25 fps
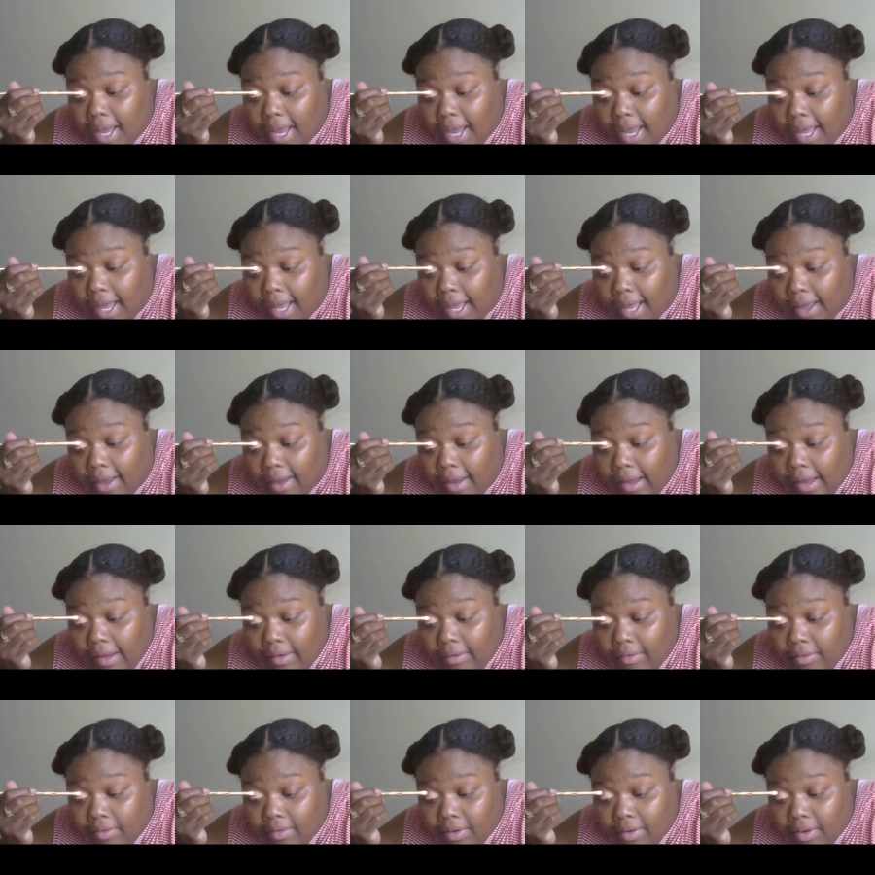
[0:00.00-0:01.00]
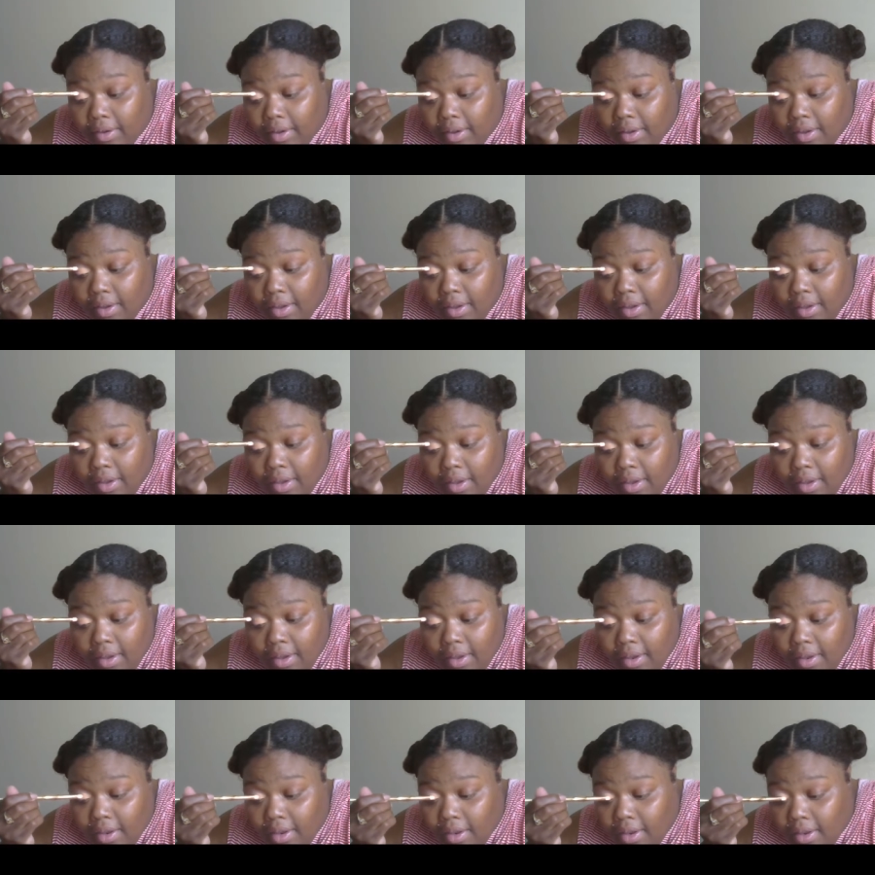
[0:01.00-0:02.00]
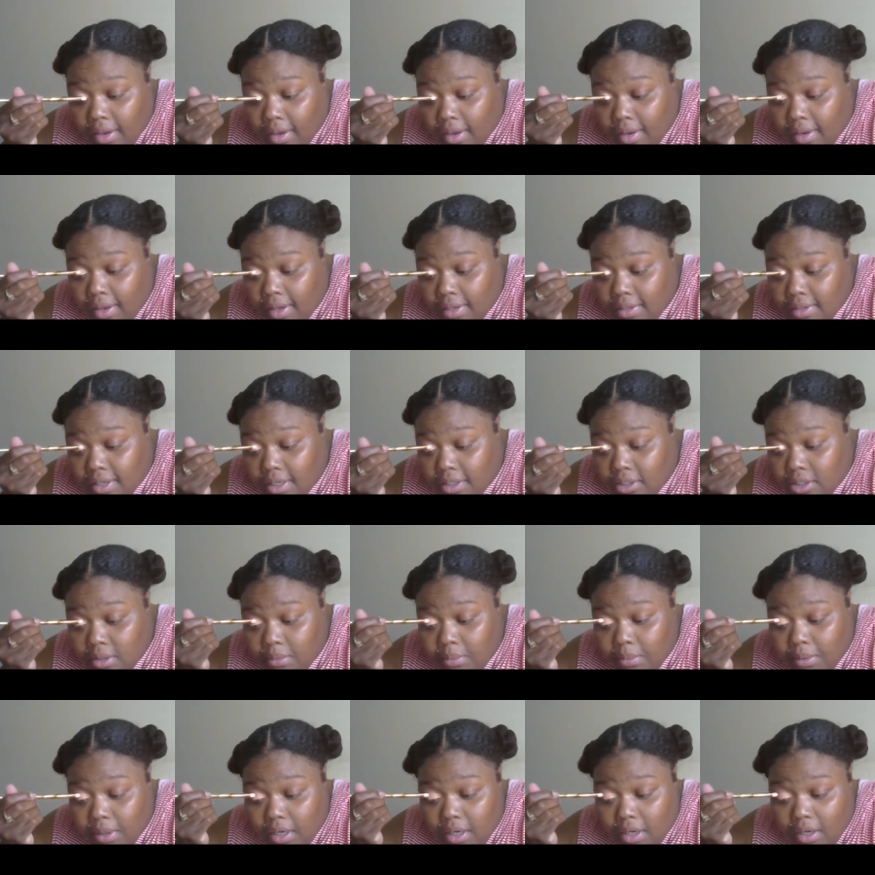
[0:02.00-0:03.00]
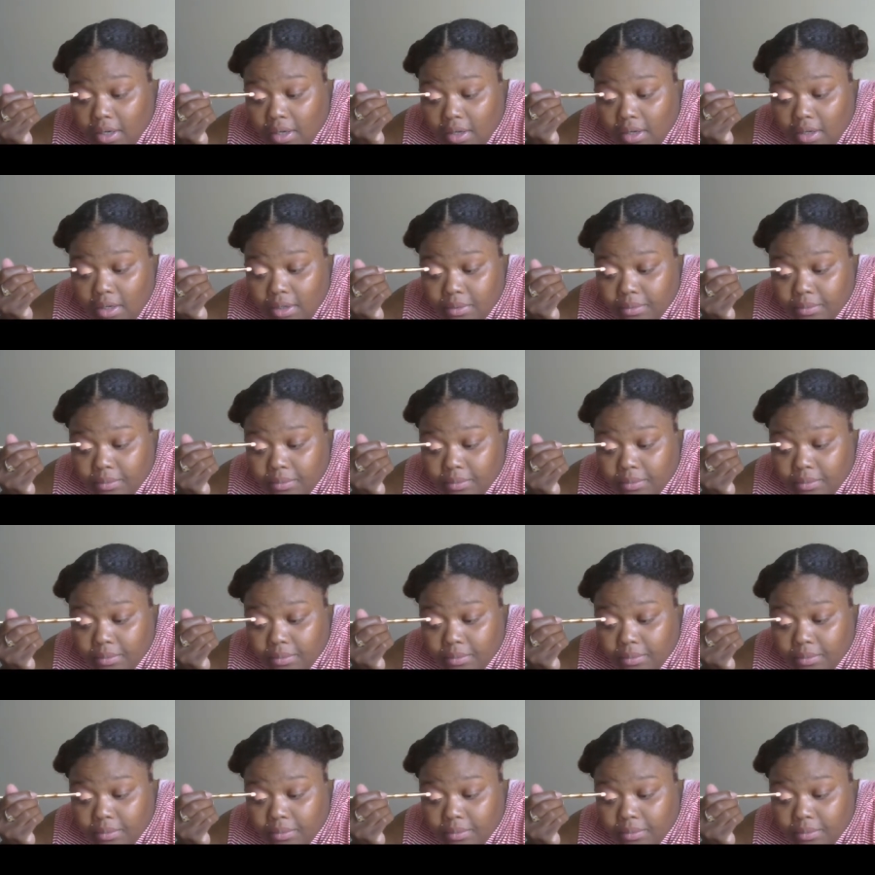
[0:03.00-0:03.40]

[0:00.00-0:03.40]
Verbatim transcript: have. And that was actually pretty good.